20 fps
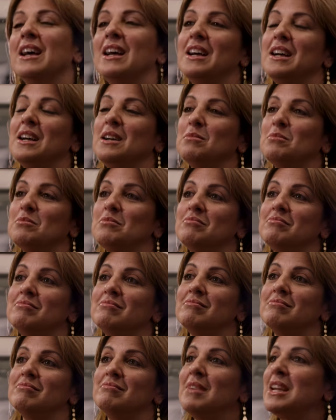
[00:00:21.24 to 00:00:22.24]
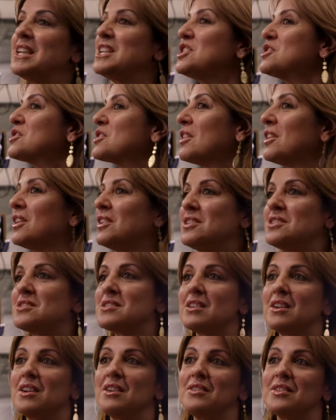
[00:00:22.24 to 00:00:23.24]
many
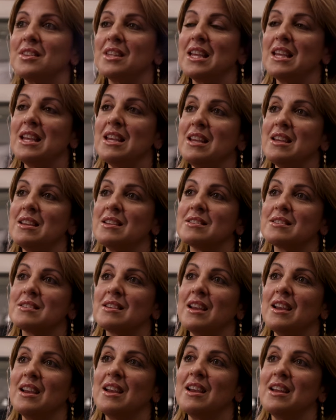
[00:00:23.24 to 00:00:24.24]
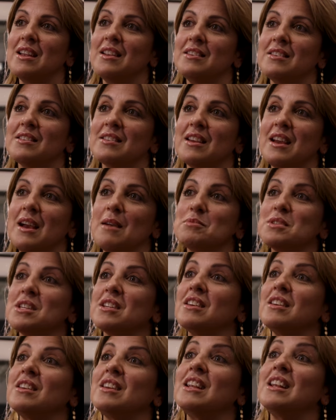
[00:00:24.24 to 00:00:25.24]
shows over the years, and
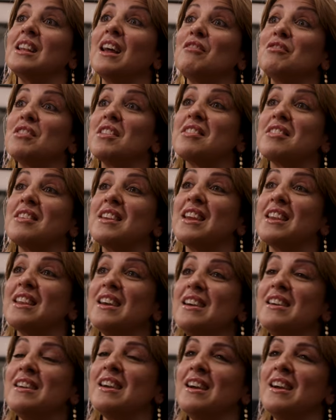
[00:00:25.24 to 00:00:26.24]
absolutely love the theatre.